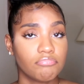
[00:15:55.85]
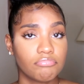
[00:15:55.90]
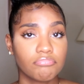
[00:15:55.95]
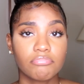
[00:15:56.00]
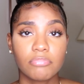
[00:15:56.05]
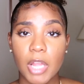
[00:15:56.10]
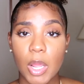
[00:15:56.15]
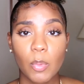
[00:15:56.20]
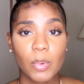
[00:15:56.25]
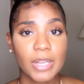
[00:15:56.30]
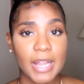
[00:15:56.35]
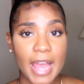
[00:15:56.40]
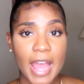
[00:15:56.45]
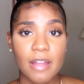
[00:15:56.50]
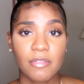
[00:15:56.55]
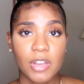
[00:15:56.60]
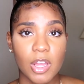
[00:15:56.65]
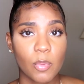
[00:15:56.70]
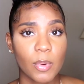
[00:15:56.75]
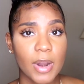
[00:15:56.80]
they would
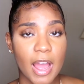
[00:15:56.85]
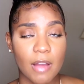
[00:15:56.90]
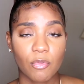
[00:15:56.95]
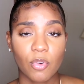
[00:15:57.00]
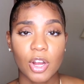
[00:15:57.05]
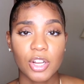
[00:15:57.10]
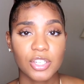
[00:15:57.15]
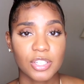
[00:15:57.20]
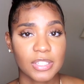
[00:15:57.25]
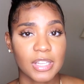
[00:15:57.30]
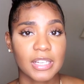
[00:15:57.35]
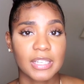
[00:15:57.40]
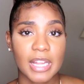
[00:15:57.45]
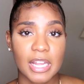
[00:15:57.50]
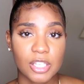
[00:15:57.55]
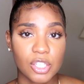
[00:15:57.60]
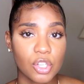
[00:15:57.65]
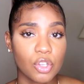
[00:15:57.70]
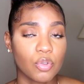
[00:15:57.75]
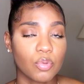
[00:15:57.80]
have questions like
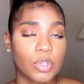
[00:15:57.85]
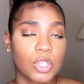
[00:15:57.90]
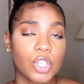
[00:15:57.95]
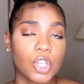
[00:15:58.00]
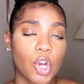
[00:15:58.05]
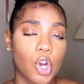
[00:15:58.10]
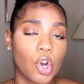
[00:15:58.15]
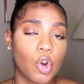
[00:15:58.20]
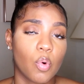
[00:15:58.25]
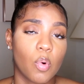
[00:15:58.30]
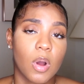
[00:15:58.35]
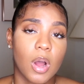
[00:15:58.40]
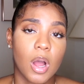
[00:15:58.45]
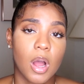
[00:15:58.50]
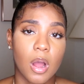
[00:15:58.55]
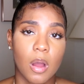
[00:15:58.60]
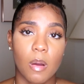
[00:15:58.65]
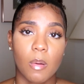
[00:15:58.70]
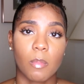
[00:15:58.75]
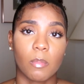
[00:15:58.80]
that too. So
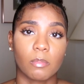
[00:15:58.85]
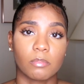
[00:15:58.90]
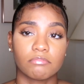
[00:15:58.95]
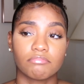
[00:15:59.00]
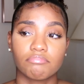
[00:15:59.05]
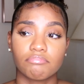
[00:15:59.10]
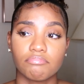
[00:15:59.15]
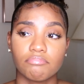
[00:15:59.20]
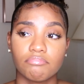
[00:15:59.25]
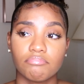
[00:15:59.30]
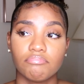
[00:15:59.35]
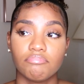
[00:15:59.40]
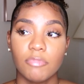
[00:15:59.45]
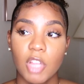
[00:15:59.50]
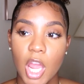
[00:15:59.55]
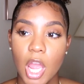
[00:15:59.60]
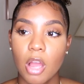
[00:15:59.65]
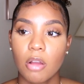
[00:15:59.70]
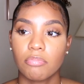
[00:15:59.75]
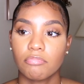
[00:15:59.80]

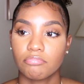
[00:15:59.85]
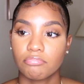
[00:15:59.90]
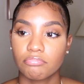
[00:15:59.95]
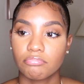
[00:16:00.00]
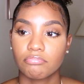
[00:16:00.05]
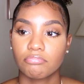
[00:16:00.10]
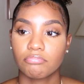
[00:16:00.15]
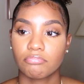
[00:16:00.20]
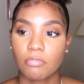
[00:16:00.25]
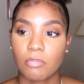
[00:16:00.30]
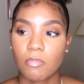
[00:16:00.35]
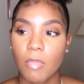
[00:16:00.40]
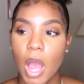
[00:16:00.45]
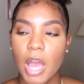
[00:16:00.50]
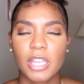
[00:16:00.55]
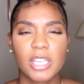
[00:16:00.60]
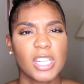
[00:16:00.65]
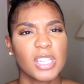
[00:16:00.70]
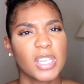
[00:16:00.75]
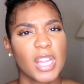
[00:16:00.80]
yeah,
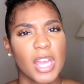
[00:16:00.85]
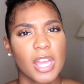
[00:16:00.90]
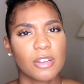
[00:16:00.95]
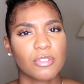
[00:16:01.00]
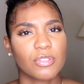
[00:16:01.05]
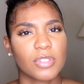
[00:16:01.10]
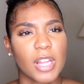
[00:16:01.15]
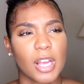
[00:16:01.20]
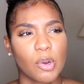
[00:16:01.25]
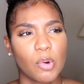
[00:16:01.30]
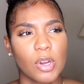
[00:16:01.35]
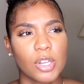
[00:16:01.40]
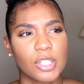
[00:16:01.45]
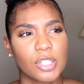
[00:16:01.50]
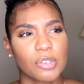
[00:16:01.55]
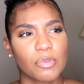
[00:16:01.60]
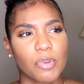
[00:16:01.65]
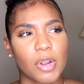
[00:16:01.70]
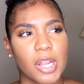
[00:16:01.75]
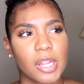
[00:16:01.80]
I think they answered that
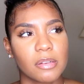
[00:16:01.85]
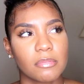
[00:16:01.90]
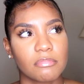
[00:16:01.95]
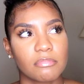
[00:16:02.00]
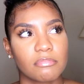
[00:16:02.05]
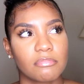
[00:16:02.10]
question right.